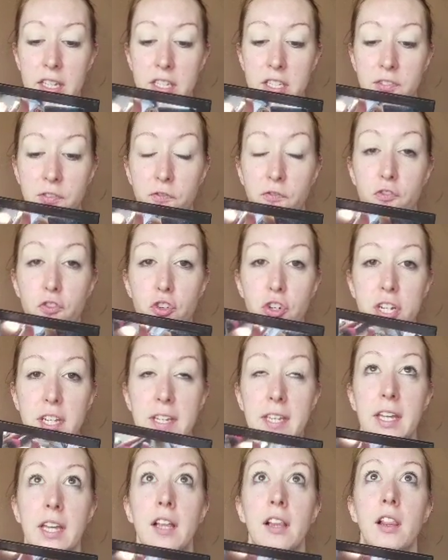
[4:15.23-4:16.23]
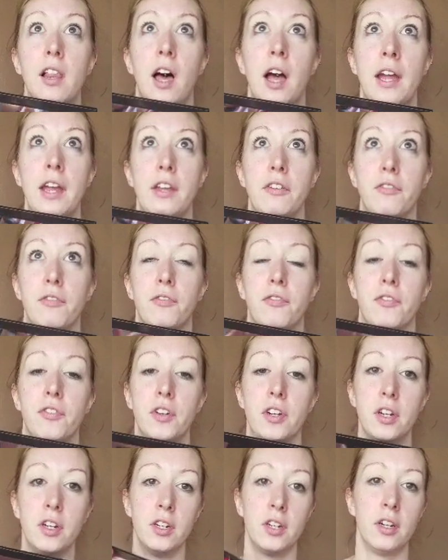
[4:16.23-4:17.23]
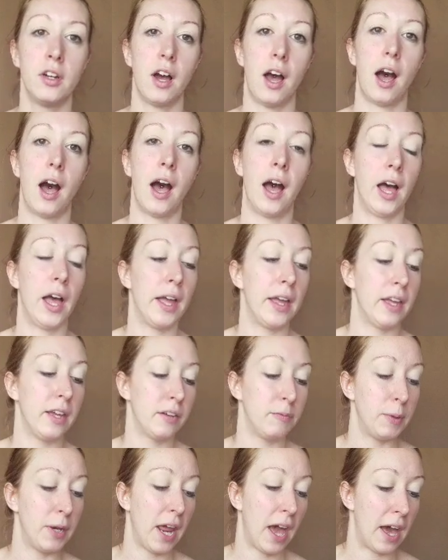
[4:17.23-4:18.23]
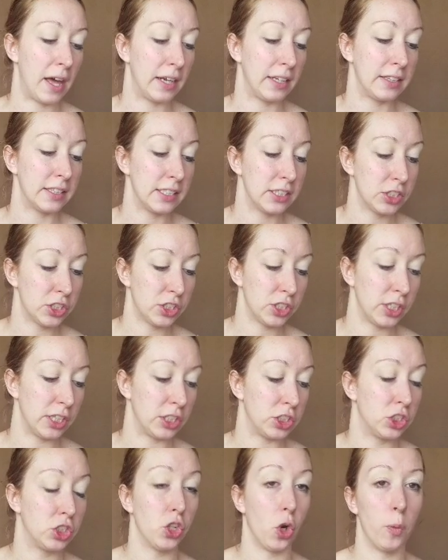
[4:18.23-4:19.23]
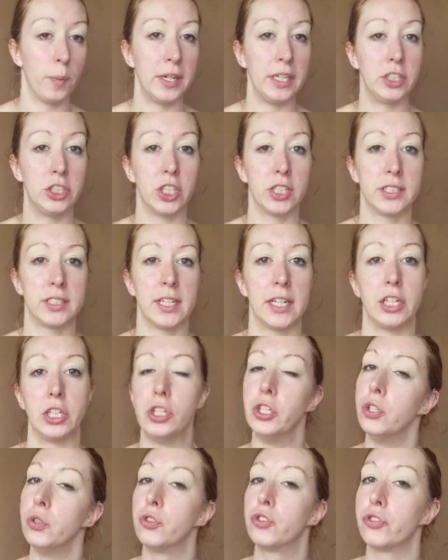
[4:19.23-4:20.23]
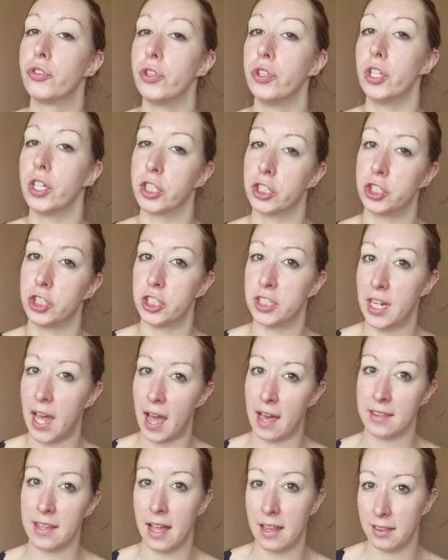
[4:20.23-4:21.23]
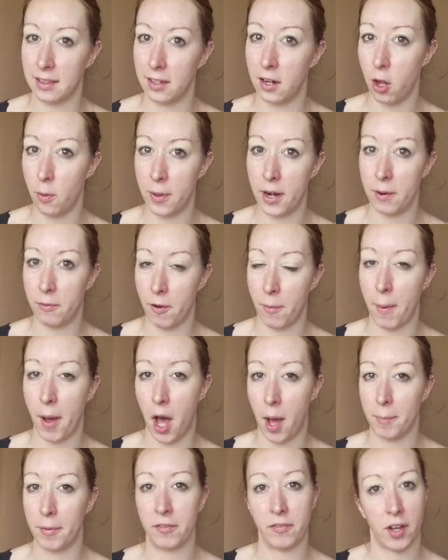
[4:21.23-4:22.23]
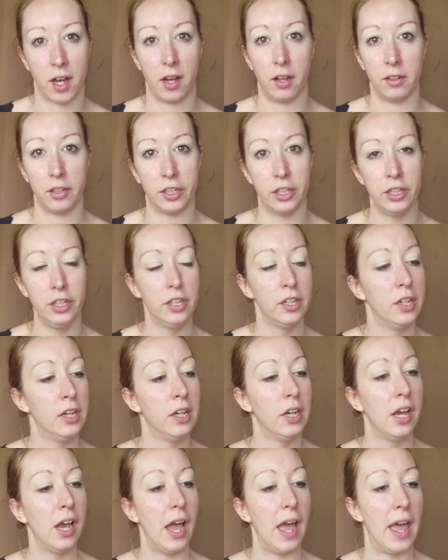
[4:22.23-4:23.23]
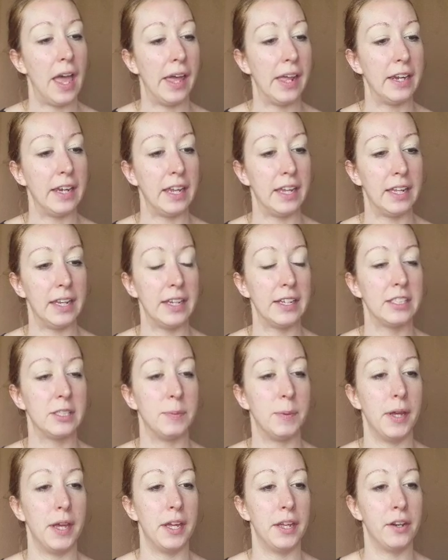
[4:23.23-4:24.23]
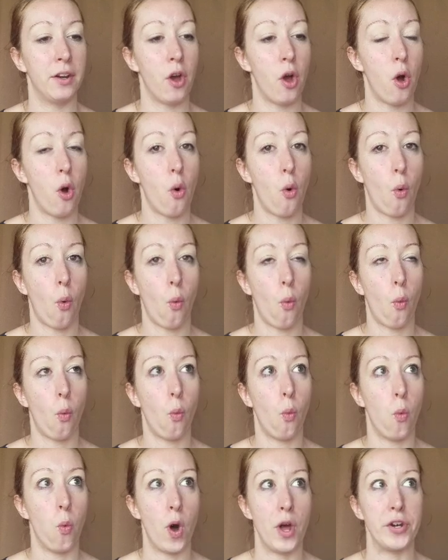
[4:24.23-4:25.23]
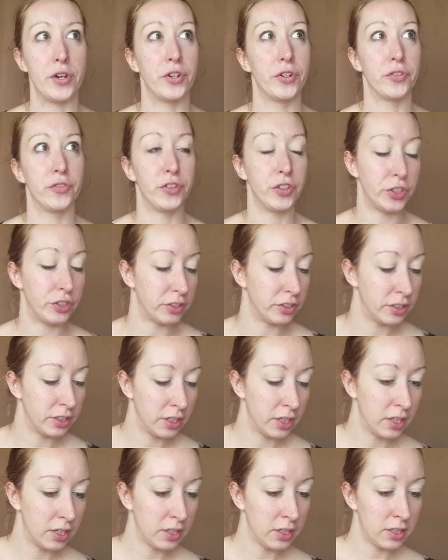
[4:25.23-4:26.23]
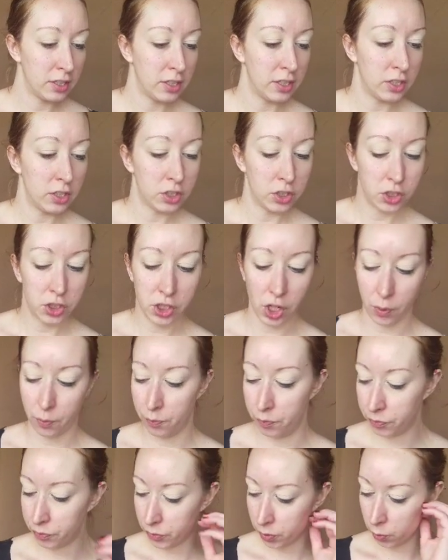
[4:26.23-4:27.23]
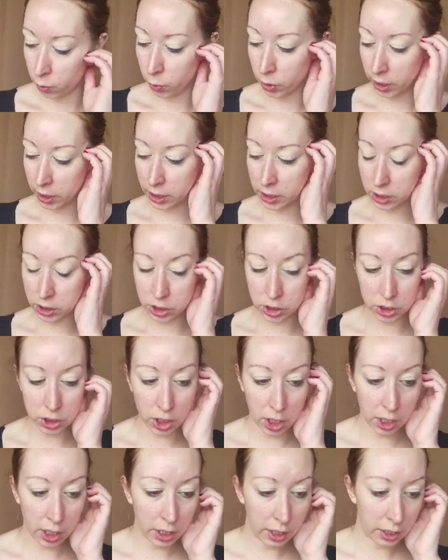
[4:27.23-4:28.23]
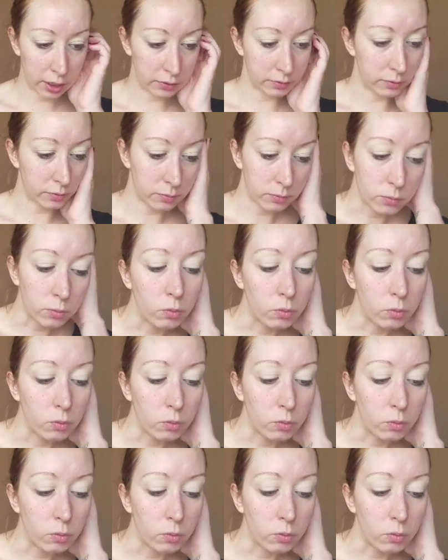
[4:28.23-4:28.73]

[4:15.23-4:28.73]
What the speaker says: is freaking life. I have been adding this to like so many just like neutral looks just to add that little bit of a pop of color, and it has been wonderful. So, we're going to start